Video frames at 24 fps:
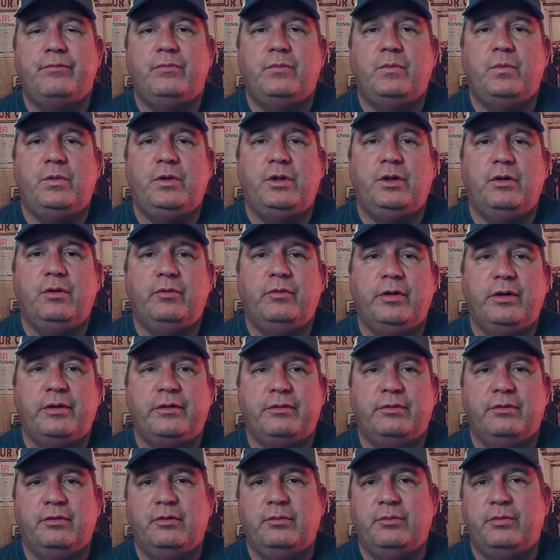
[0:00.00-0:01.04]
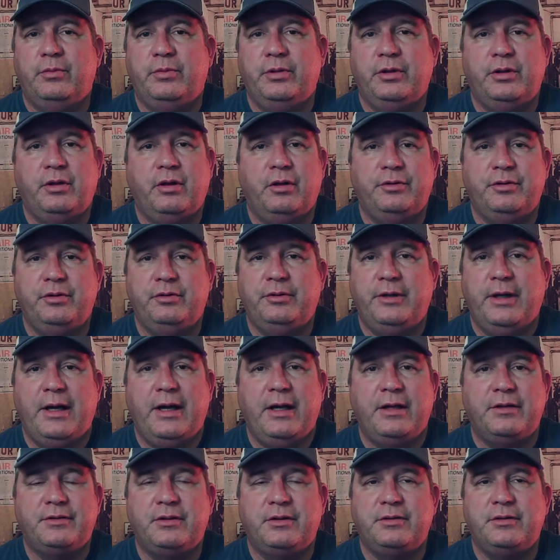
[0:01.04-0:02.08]
went through it, put all new
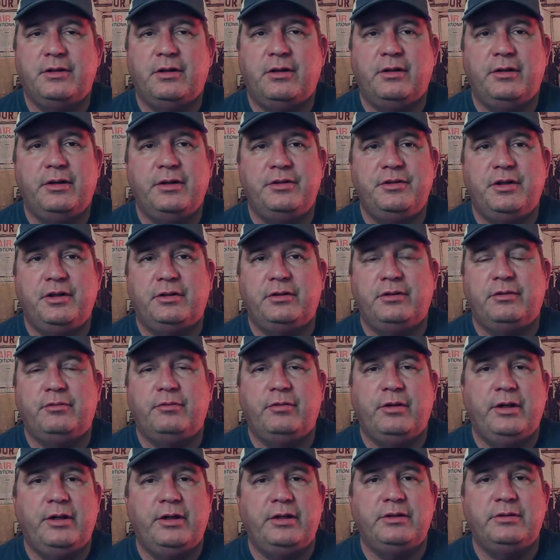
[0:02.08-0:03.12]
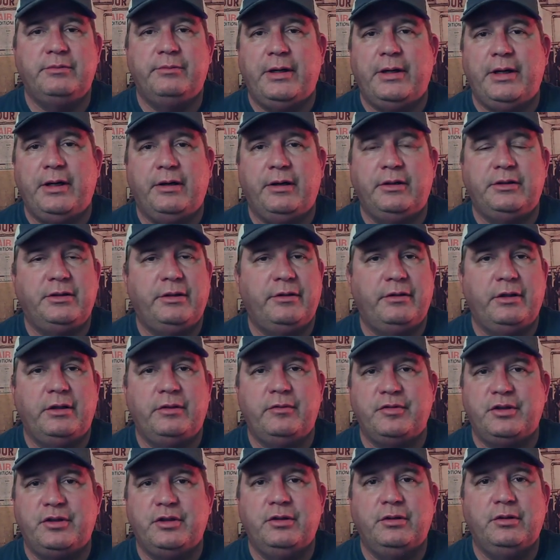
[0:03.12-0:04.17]
gaskets on it, checked the rings and bearings, everything was
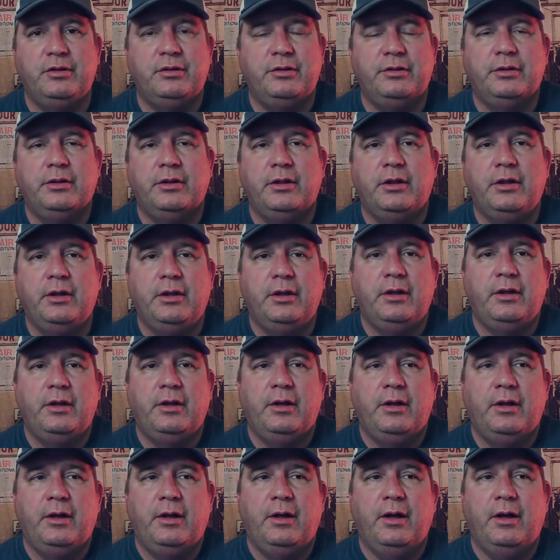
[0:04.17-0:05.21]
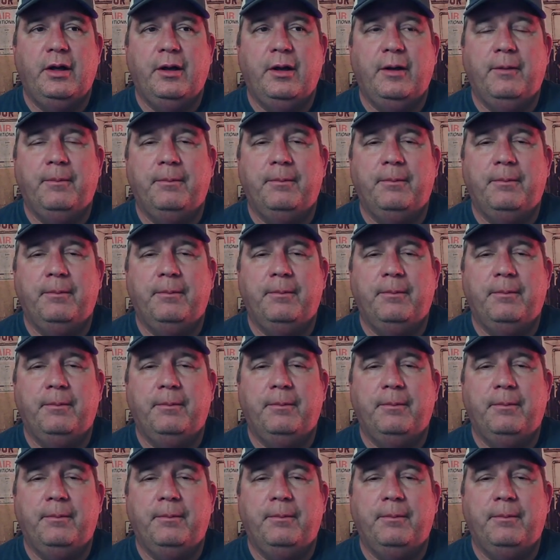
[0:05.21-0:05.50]
good. A